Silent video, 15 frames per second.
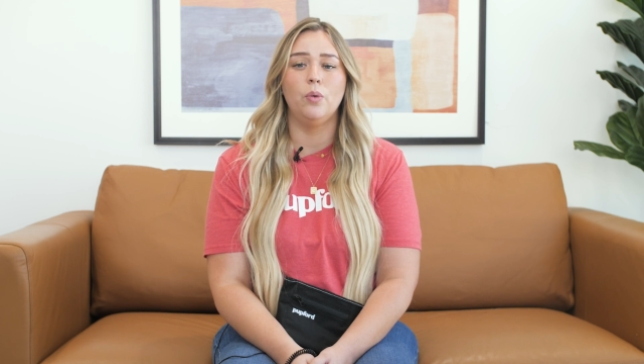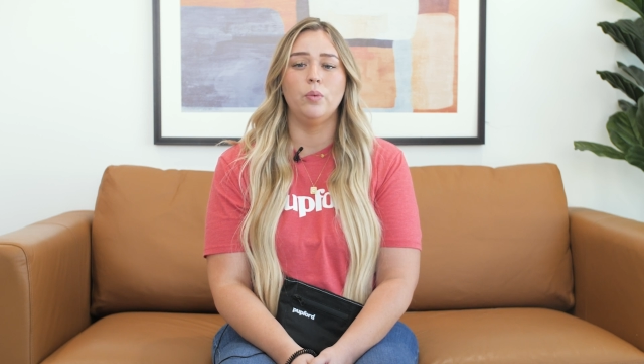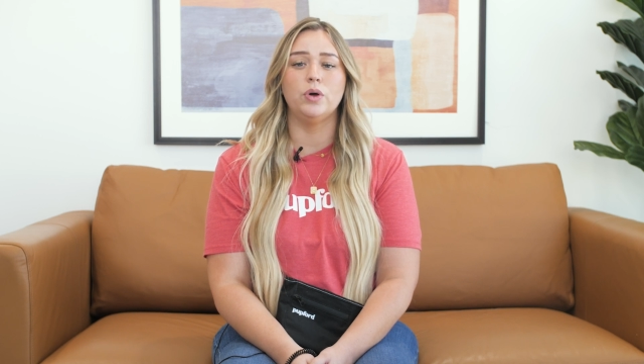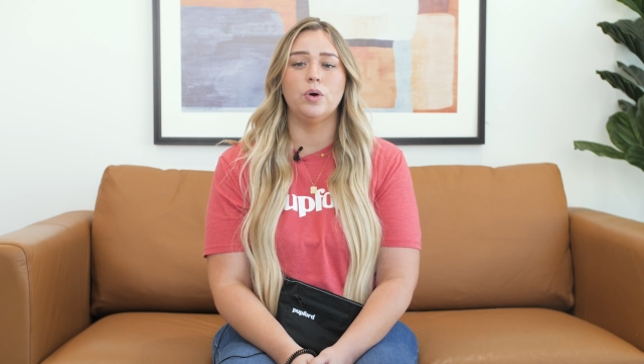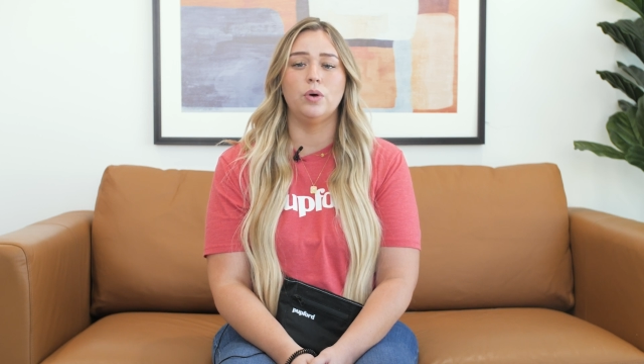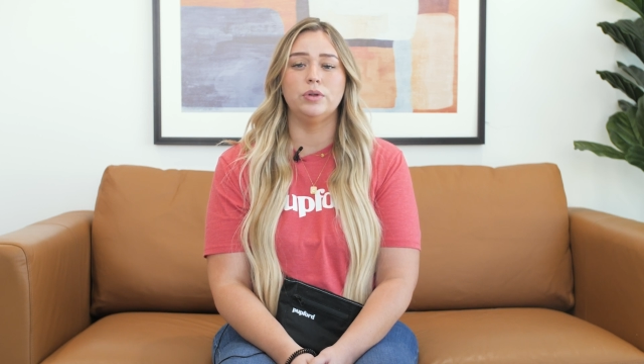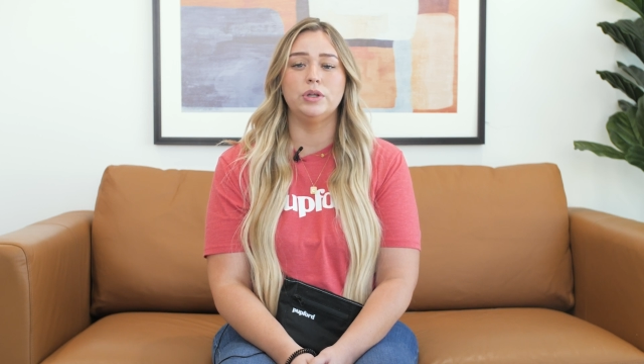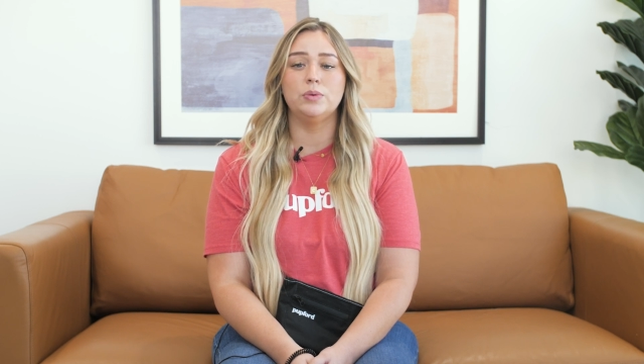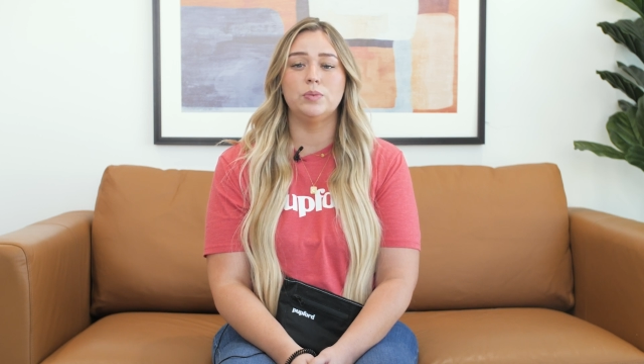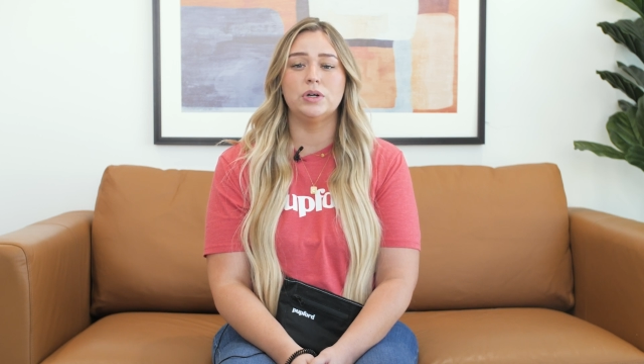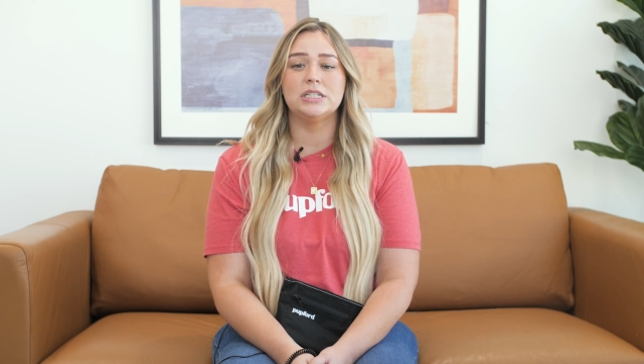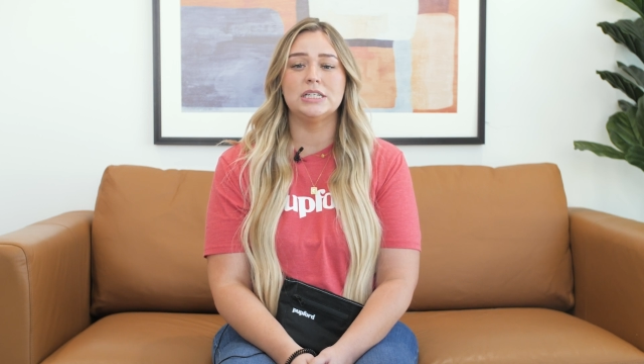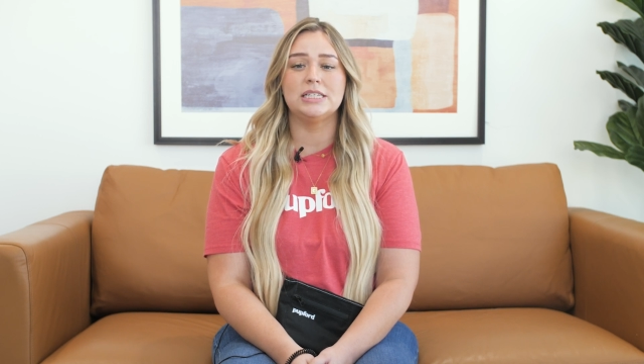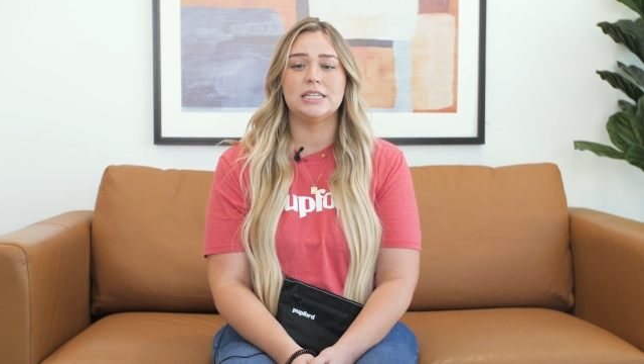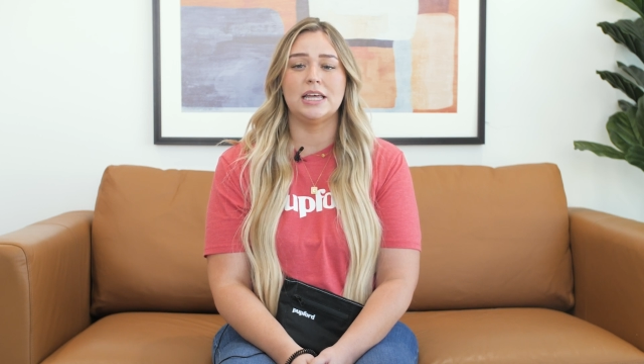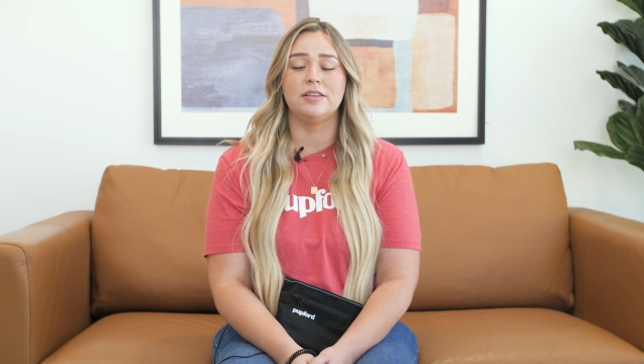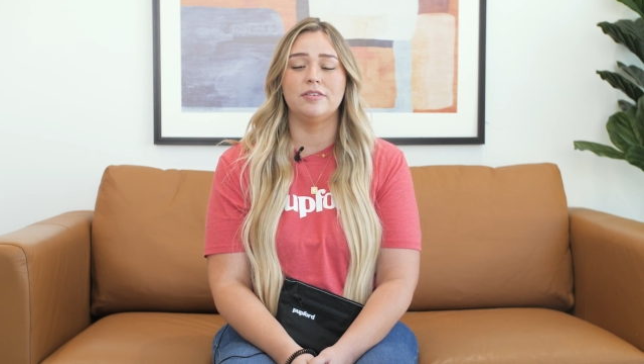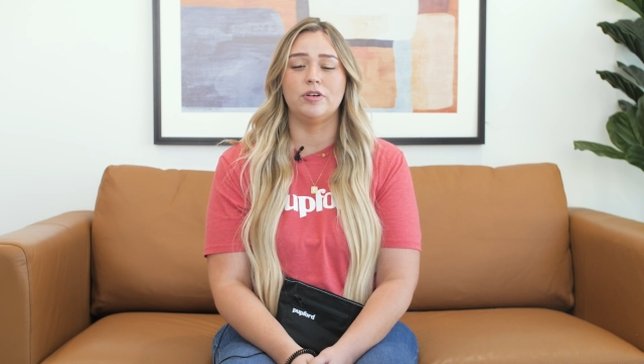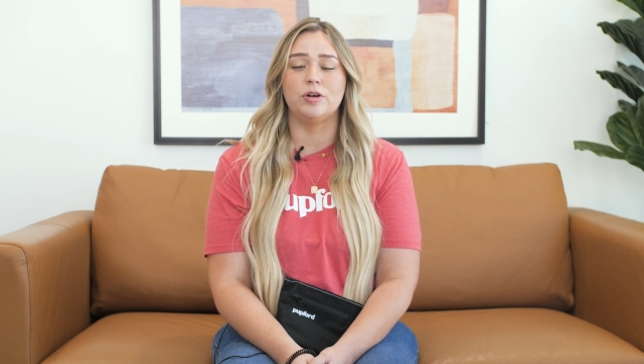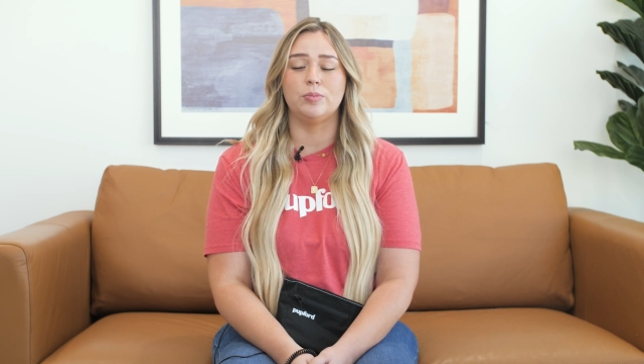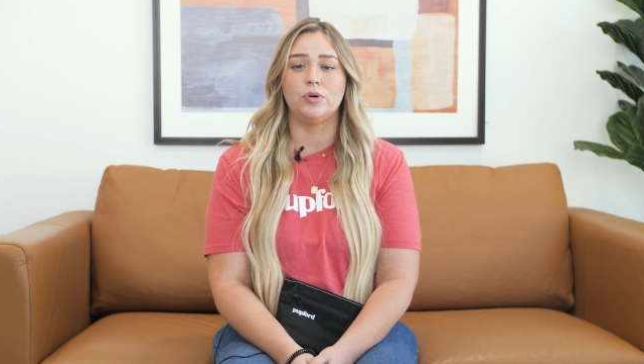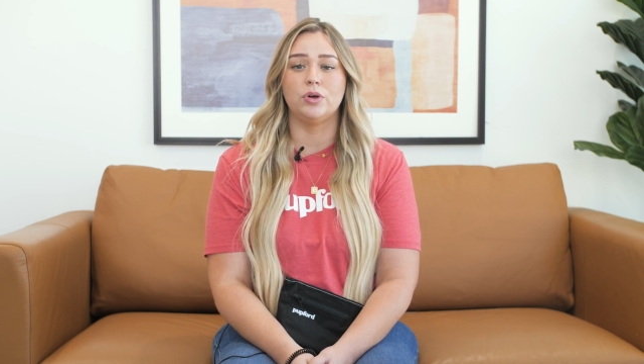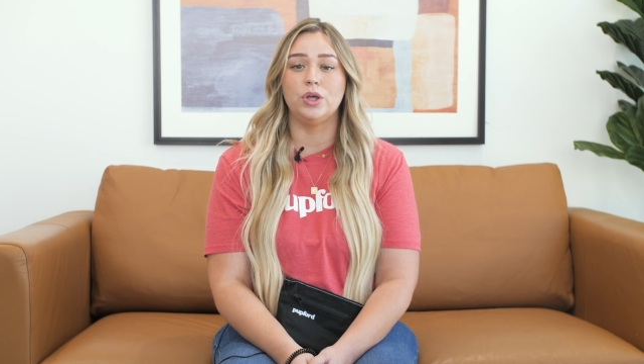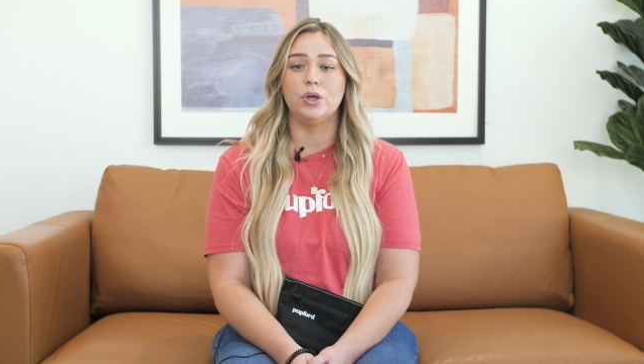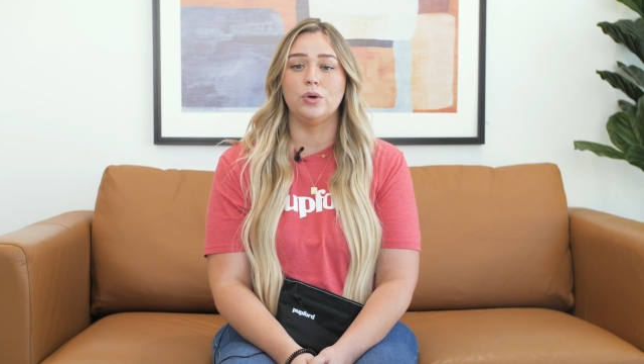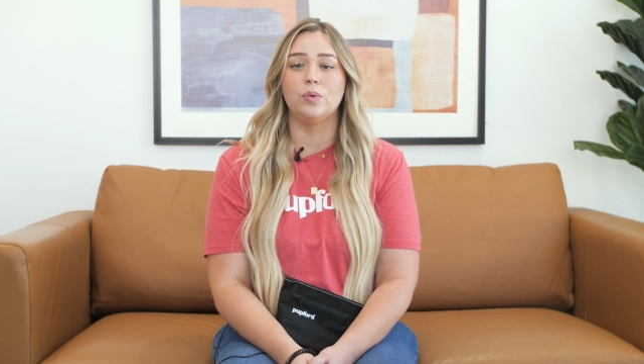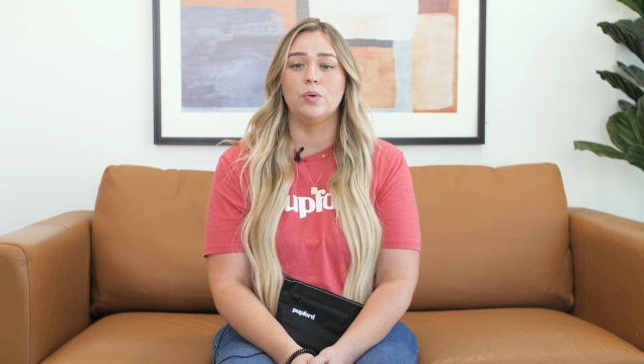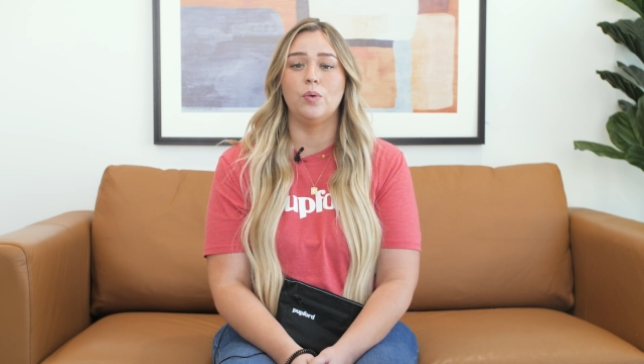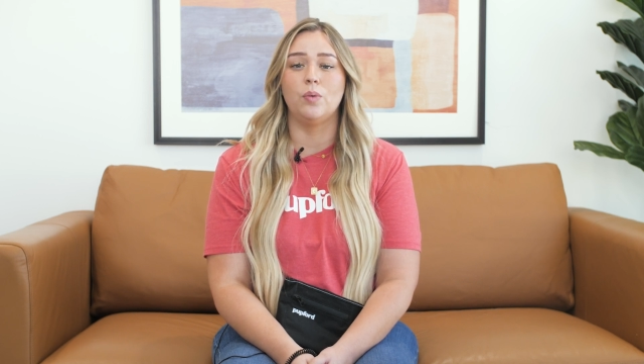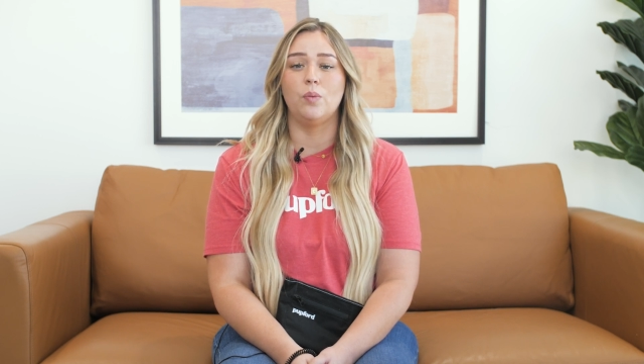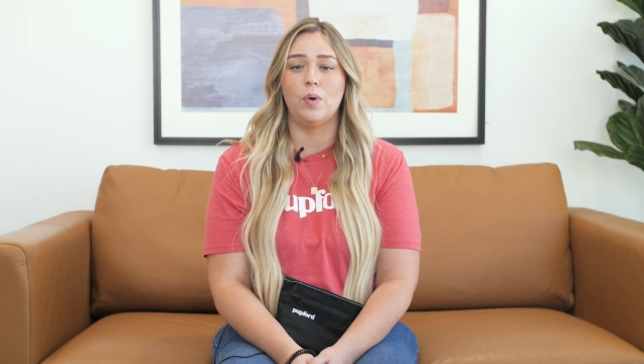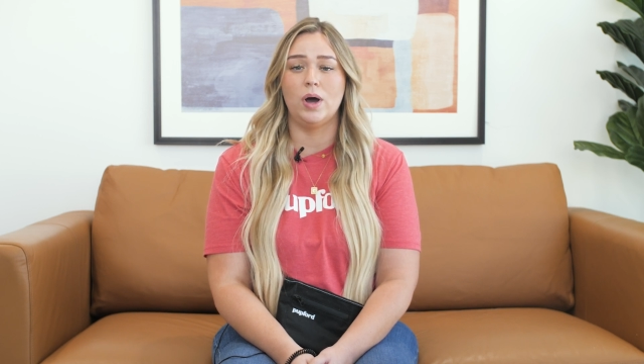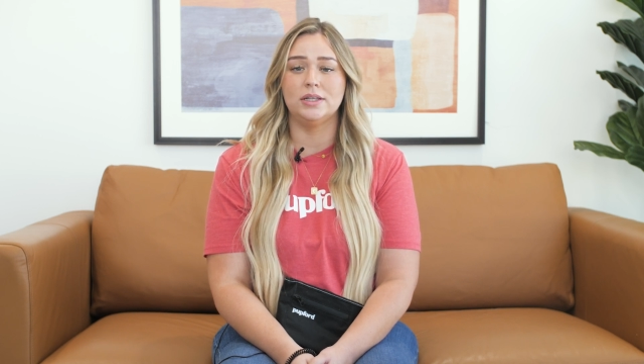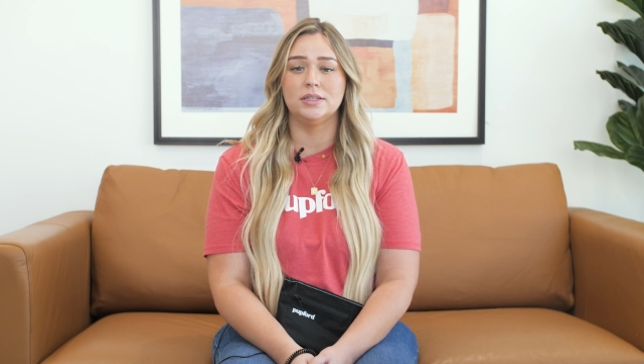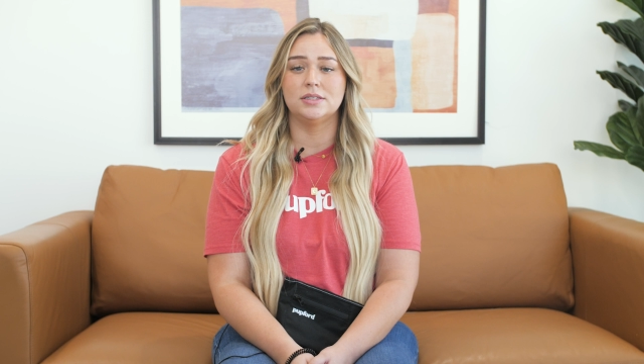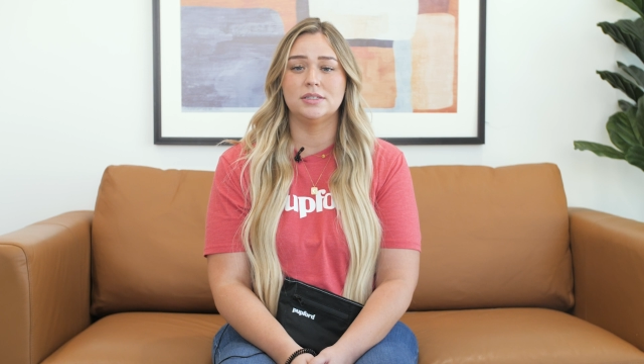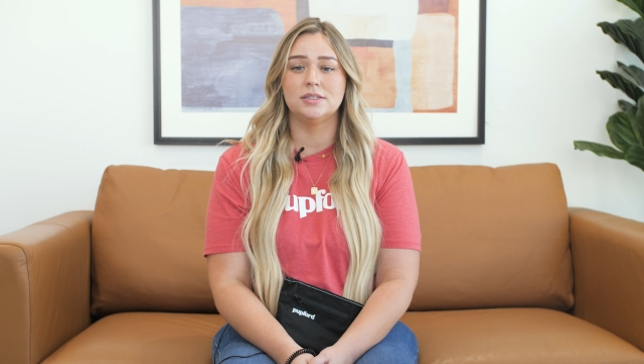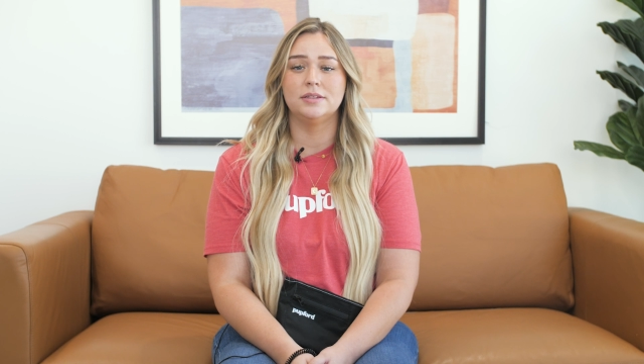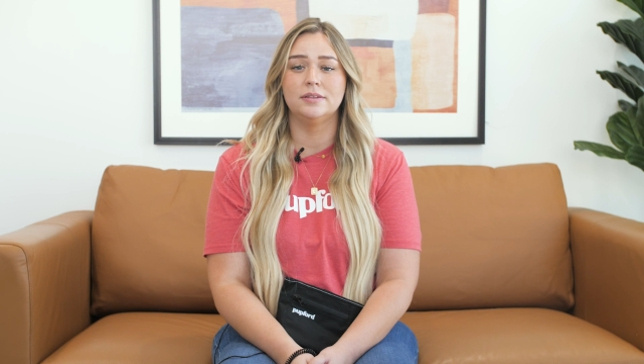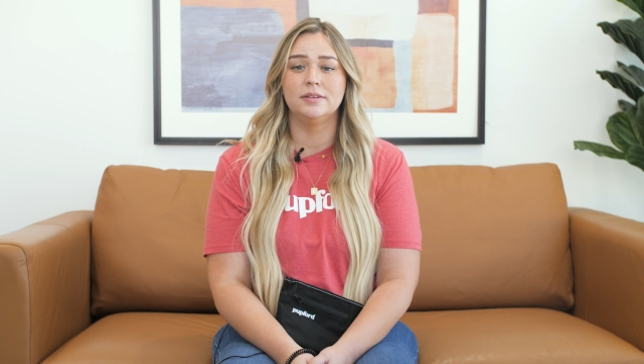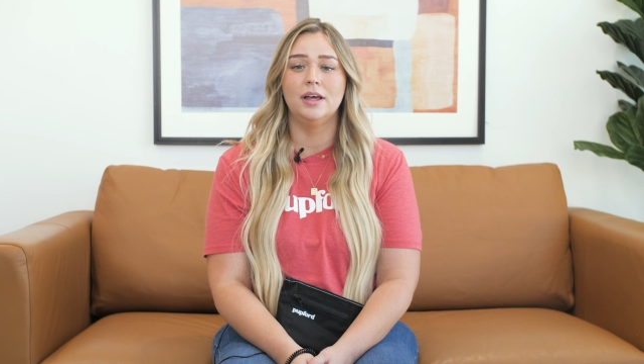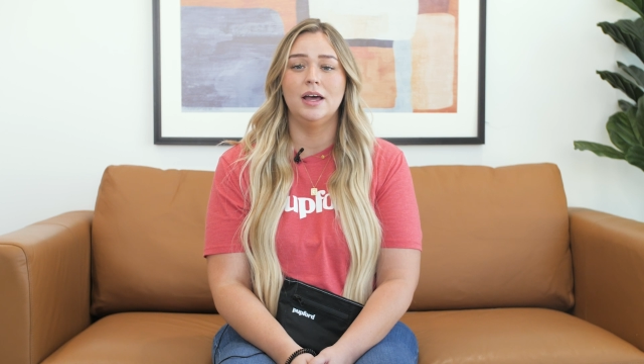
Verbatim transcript: We only want to say the verbal cue once.